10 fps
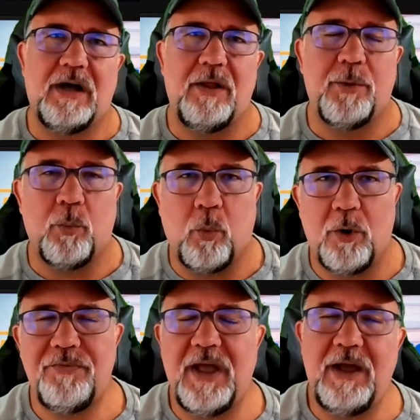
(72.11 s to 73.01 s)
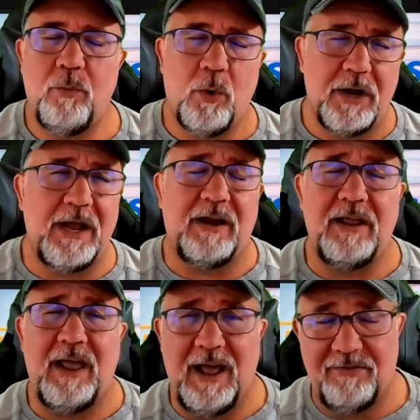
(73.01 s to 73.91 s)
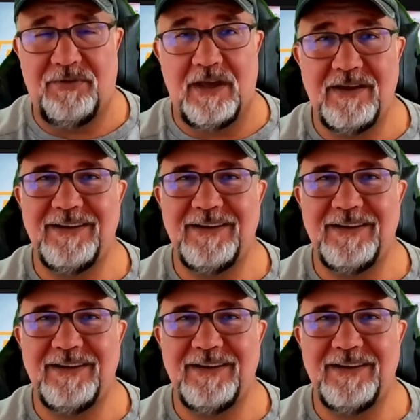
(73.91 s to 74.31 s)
their work ethic.